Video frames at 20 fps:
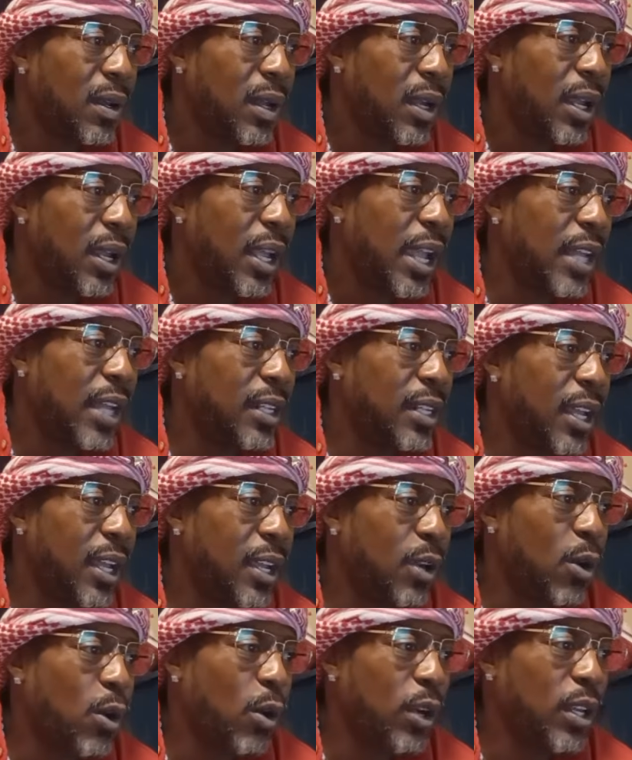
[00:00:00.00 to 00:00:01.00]
And
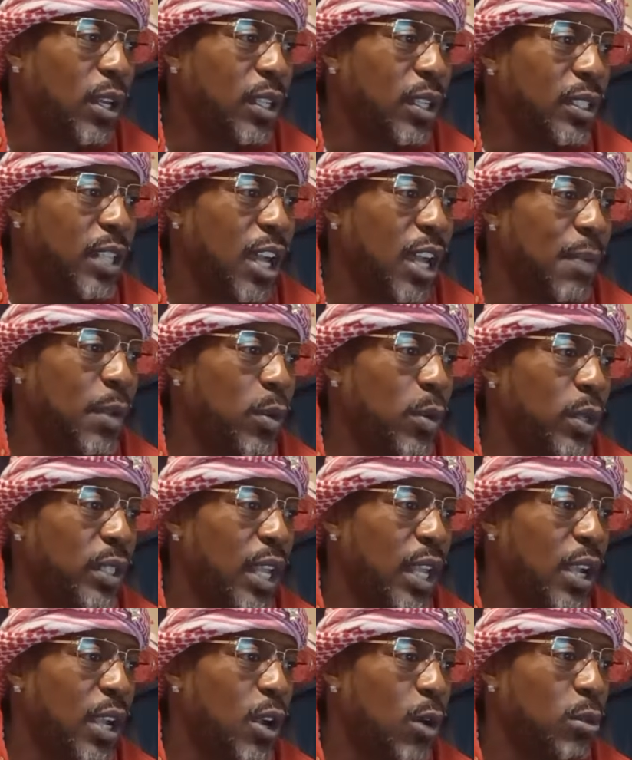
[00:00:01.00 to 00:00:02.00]
according to some, it was a
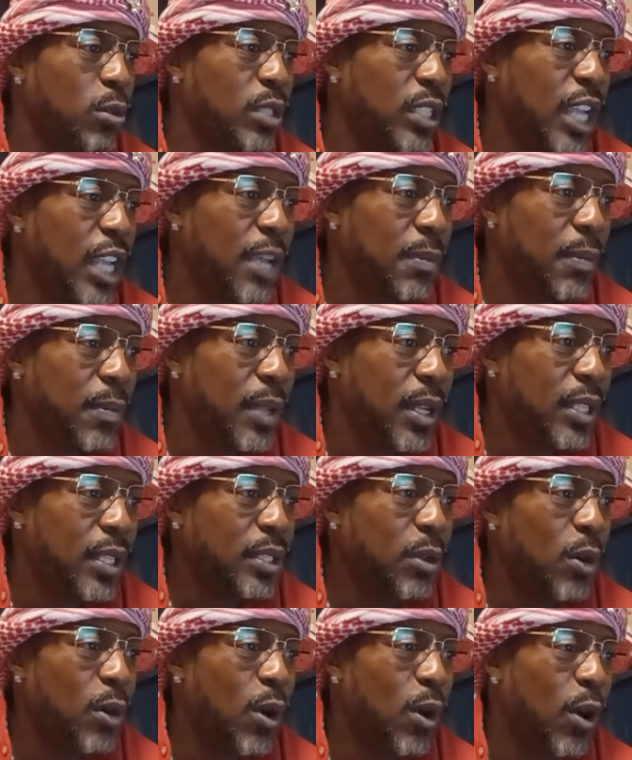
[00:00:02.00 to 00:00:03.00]
goat-shaped
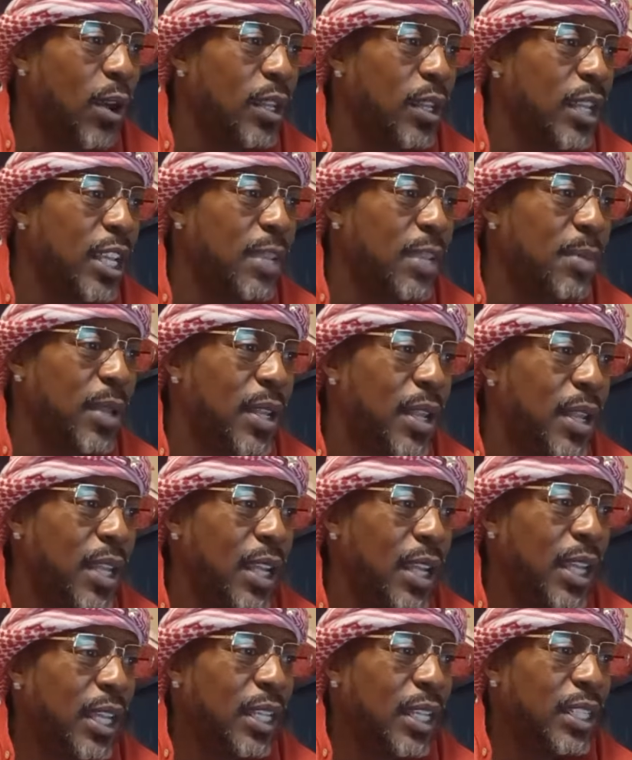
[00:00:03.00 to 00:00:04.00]
so-called demon.
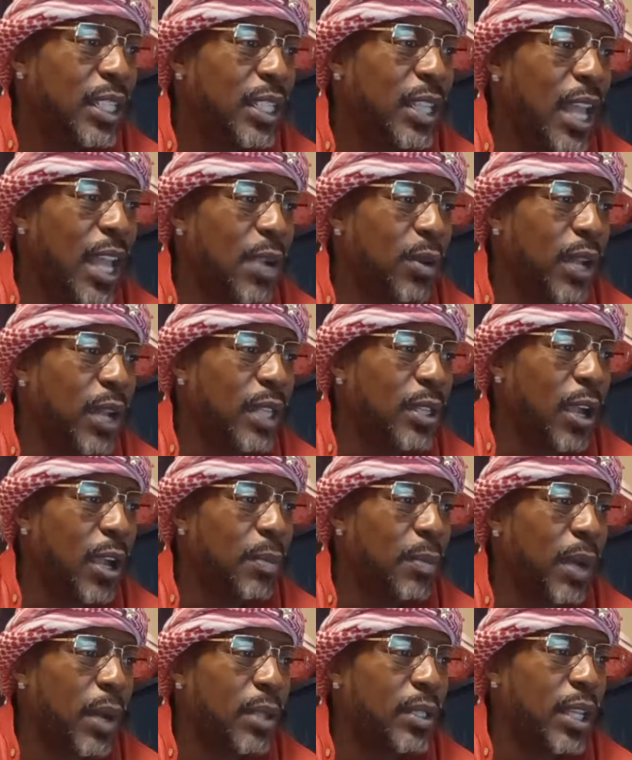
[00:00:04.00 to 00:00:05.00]
Just like when I talk
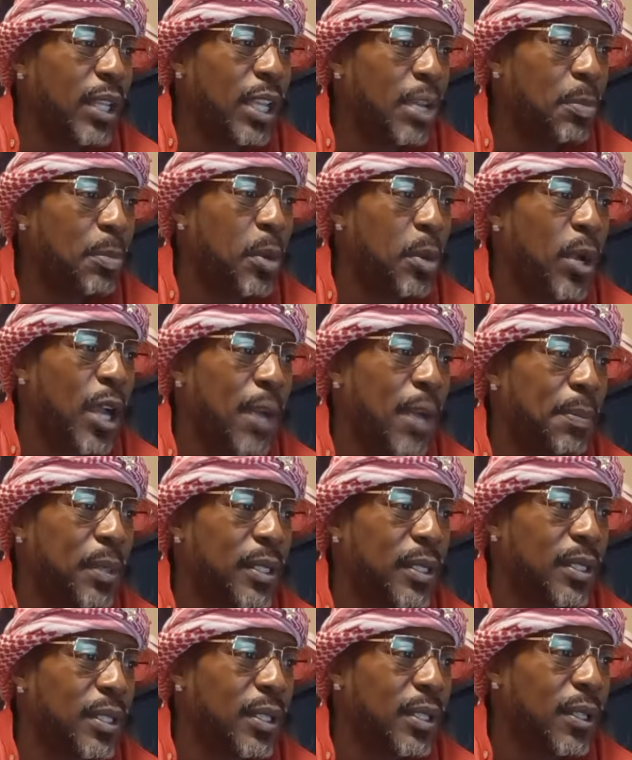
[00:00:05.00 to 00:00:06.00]
about the
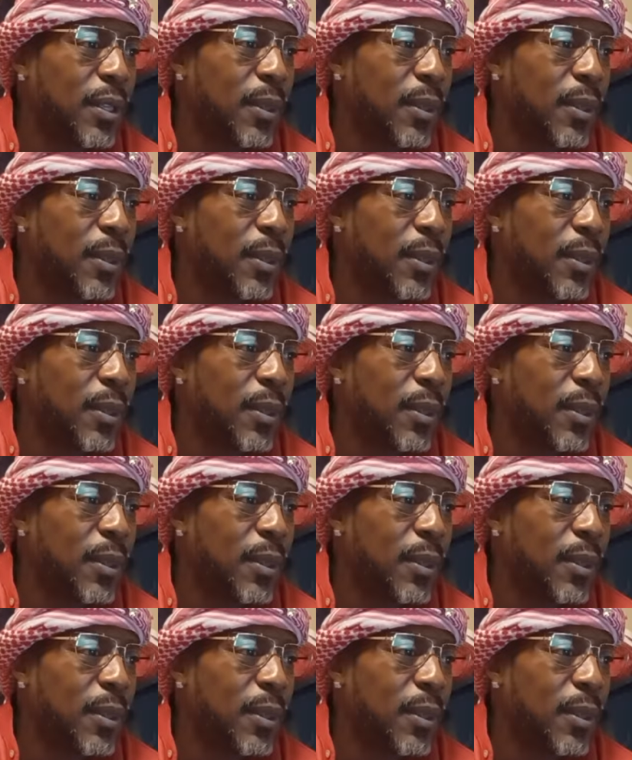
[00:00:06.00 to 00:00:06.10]
hippocampus,